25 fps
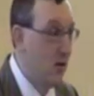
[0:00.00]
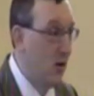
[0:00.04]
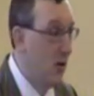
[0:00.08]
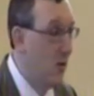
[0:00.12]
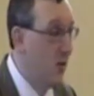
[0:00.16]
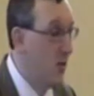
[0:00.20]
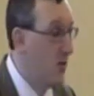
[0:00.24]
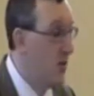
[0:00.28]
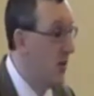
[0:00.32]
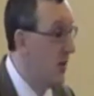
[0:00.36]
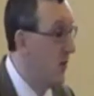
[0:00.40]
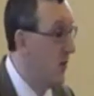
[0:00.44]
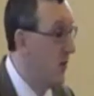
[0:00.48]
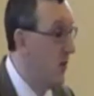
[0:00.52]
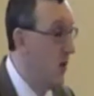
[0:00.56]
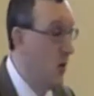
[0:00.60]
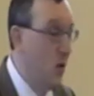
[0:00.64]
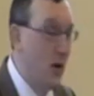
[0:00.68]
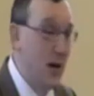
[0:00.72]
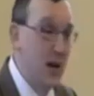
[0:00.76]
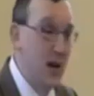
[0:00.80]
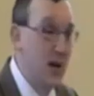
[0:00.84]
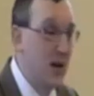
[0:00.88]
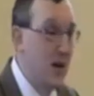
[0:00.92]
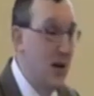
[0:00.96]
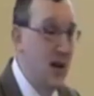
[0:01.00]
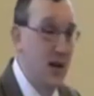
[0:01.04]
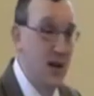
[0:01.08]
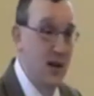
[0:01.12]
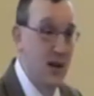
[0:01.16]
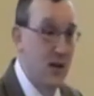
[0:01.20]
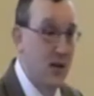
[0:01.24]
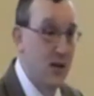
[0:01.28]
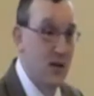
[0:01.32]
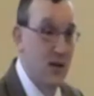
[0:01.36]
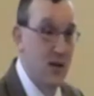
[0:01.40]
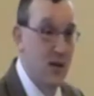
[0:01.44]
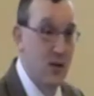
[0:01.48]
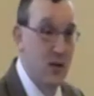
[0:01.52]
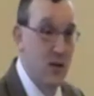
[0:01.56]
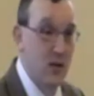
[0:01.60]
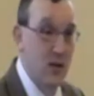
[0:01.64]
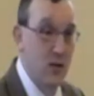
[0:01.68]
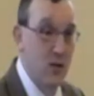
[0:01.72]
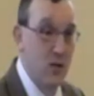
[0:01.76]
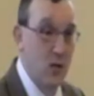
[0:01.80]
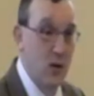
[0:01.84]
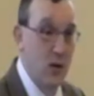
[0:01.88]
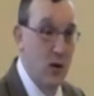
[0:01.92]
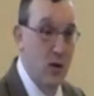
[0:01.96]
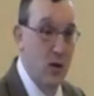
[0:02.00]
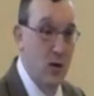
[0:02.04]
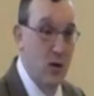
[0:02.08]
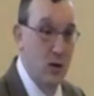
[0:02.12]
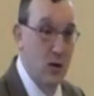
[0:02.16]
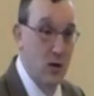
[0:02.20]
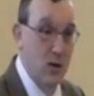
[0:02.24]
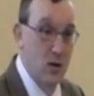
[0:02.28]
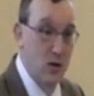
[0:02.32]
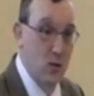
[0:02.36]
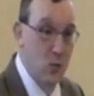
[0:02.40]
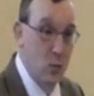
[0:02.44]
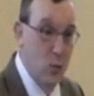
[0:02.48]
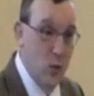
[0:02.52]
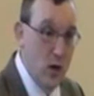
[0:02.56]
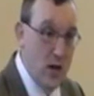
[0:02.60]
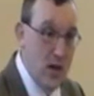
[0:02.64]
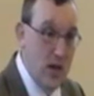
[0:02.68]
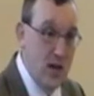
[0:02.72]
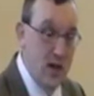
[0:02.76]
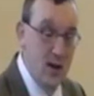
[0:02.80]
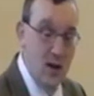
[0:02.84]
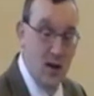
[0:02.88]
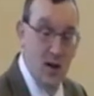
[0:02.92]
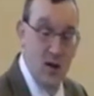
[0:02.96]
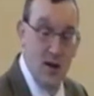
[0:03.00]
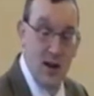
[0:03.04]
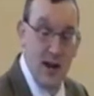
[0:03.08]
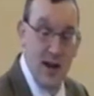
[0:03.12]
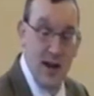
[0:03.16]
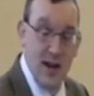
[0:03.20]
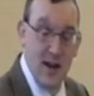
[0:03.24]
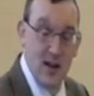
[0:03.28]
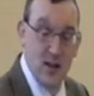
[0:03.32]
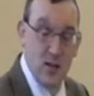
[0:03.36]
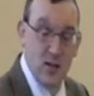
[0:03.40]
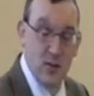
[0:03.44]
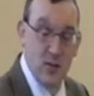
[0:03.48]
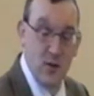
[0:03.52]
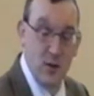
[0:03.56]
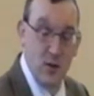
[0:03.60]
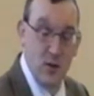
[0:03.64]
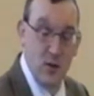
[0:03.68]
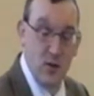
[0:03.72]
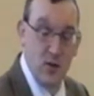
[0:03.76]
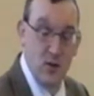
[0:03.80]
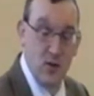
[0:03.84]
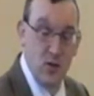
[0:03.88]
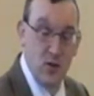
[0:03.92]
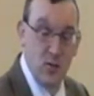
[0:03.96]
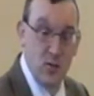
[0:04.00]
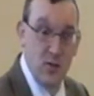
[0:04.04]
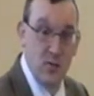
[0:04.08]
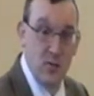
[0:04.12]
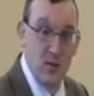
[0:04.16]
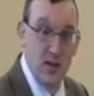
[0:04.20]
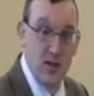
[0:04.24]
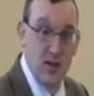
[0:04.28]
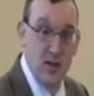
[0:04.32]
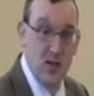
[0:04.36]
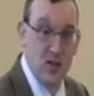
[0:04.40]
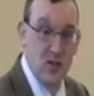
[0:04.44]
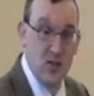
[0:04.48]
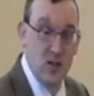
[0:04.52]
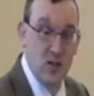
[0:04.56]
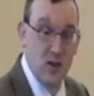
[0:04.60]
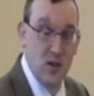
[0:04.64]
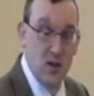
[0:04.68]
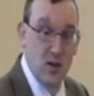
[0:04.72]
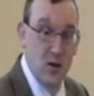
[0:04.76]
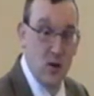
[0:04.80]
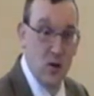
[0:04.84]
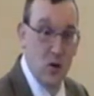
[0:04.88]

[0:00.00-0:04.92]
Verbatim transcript: You obviously have no idea of what we are like as fallen human beings